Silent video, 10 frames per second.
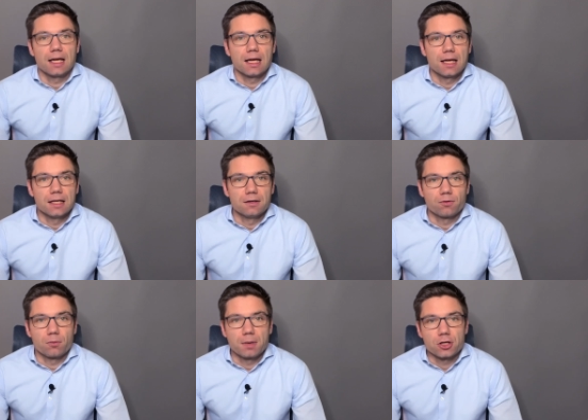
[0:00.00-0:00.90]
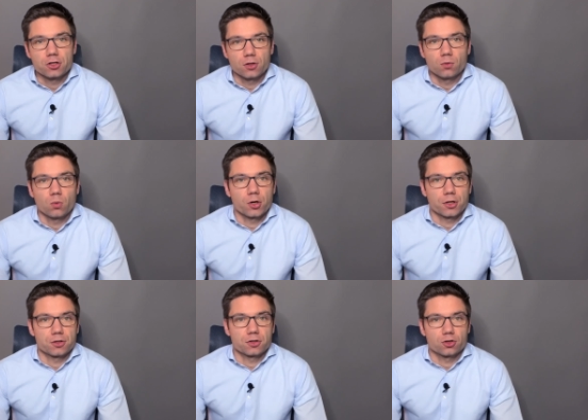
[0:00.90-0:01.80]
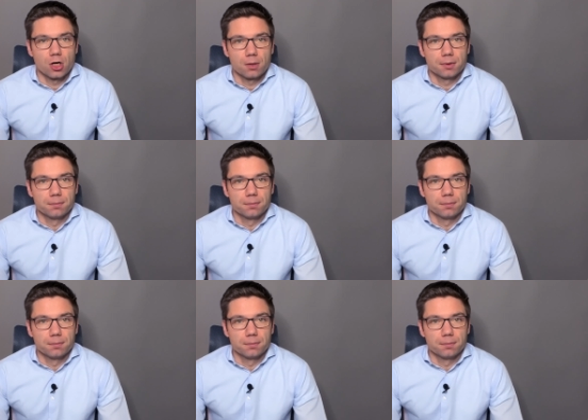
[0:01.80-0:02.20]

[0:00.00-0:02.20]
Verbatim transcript: an information worker's job.